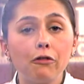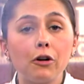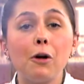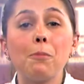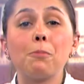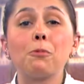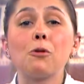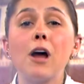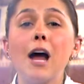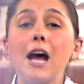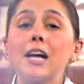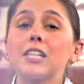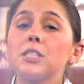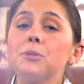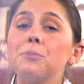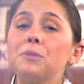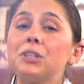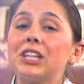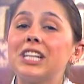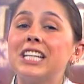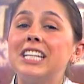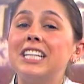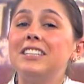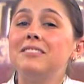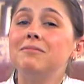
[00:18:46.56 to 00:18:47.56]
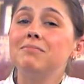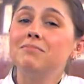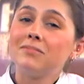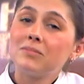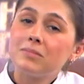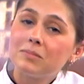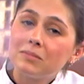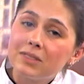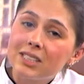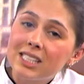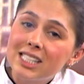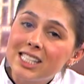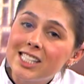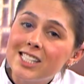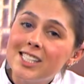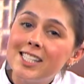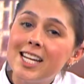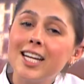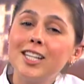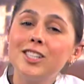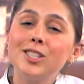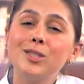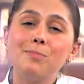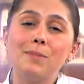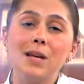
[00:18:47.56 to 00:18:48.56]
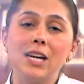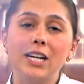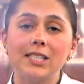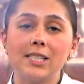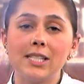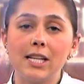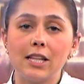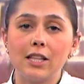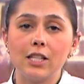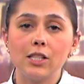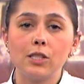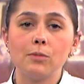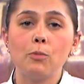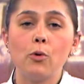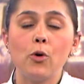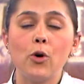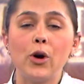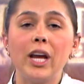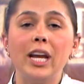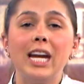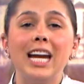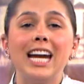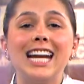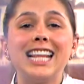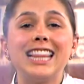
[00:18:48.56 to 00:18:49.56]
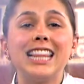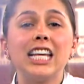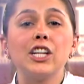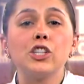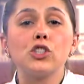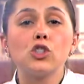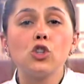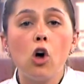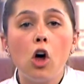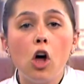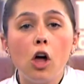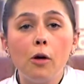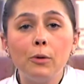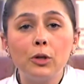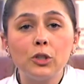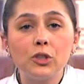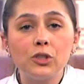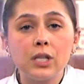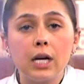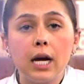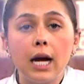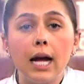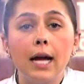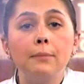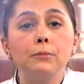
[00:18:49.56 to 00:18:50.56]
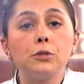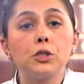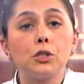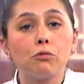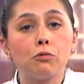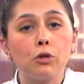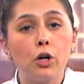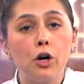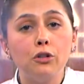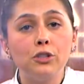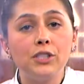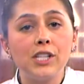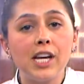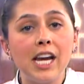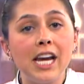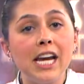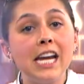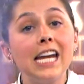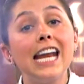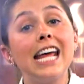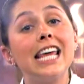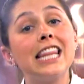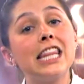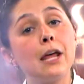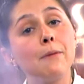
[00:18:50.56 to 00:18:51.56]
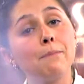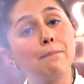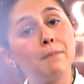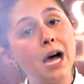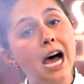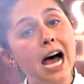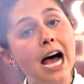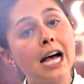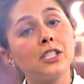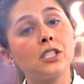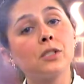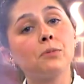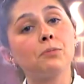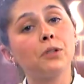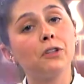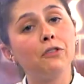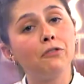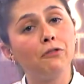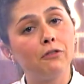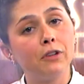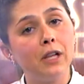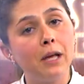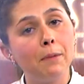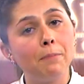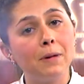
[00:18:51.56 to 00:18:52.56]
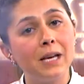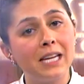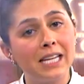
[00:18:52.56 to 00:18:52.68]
for approximately 6 minutes at this point, and I think it's almost time to rotate and then possibly flip